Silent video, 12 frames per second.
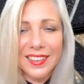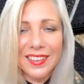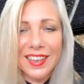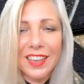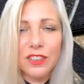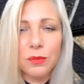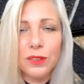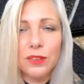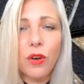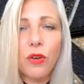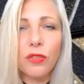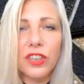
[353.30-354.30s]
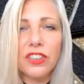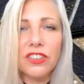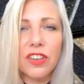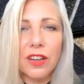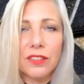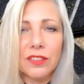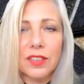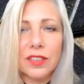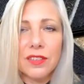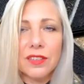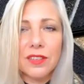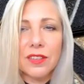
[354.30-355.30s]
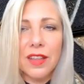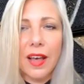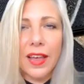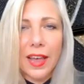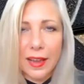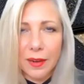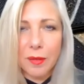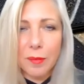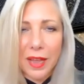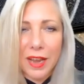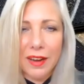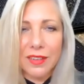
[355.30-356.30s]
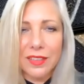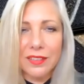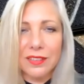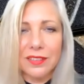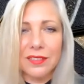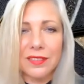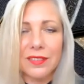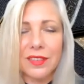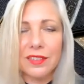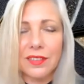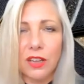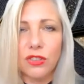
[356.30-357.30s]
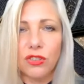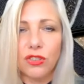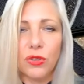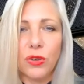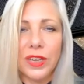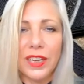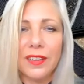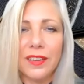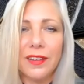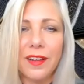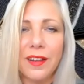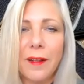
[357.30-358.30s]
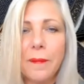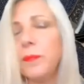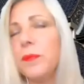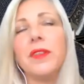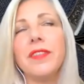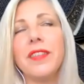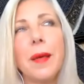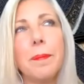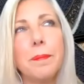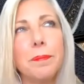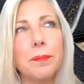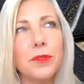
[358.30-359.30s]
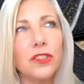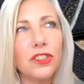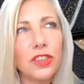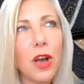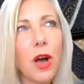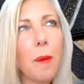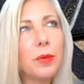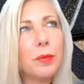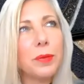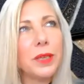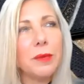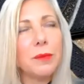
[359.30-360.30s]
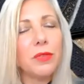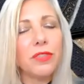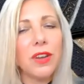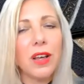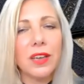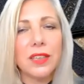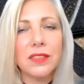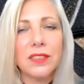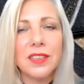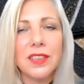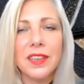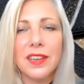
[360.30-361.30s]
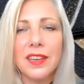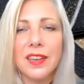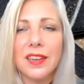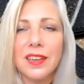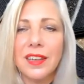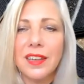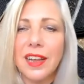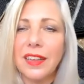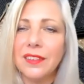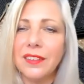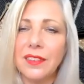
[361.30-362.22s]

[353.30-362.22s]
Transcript: As we softly chanted our Hail Marys, the sun shone in with that sharp beam of light, and